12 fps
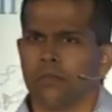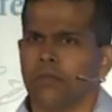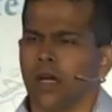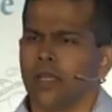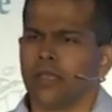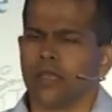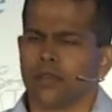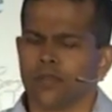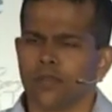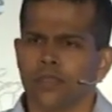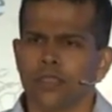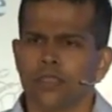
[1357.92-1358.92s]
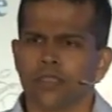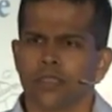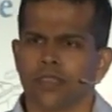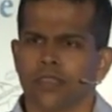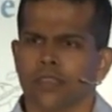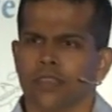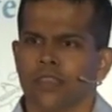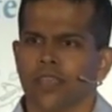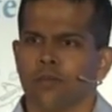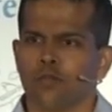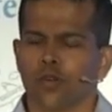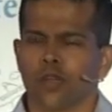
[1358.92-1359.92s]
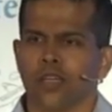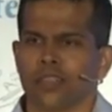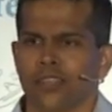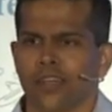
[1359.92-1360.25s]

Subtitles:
I tend to do this. I get more clients